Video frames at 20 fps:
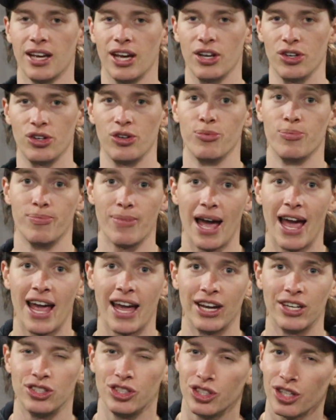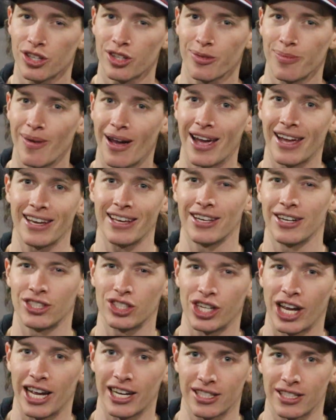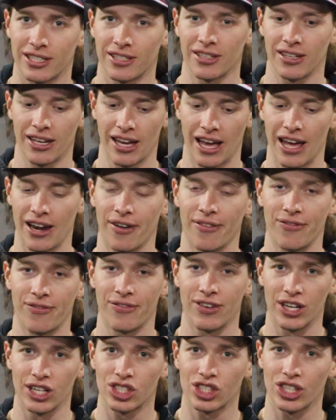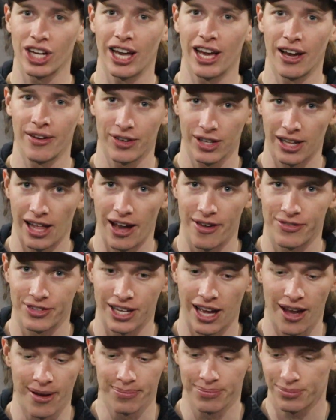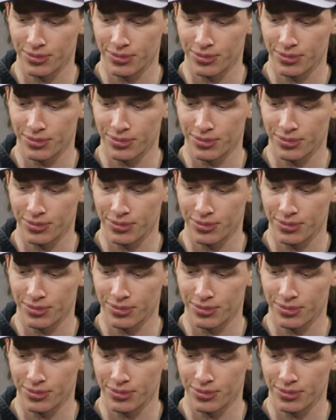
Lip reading: You may, just may, get a chance at a fish of a lifetime.